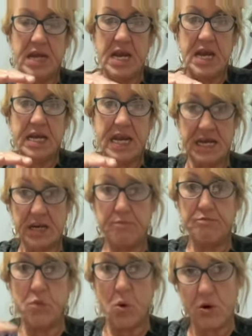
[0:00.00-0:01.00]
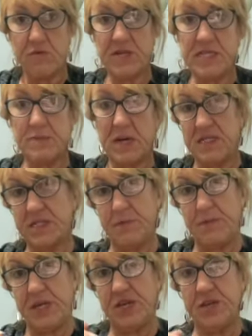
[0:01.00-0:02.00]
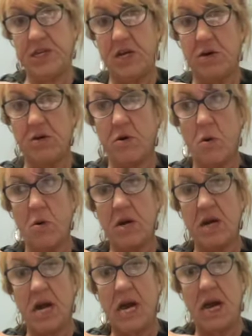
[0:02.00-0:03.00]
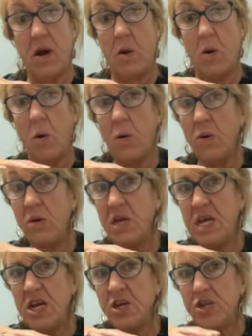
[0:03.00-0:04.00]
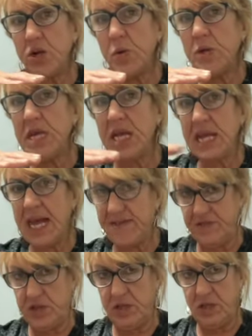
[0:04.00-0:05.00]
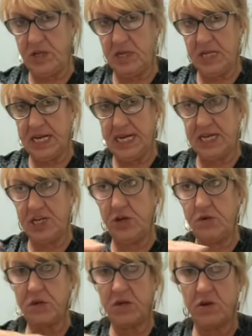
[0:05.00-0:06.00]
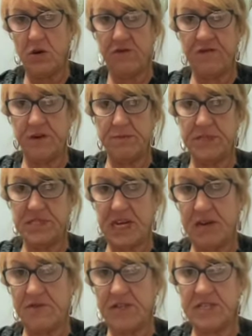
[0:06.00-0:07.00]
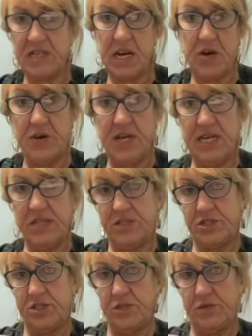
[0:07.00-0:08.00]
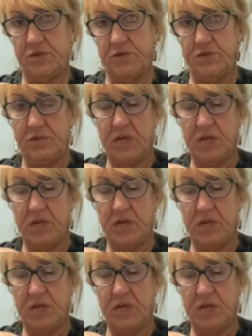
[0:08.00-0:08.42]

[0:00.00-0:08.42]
getting more responsibility or a whole new level. Like you could go from secretary to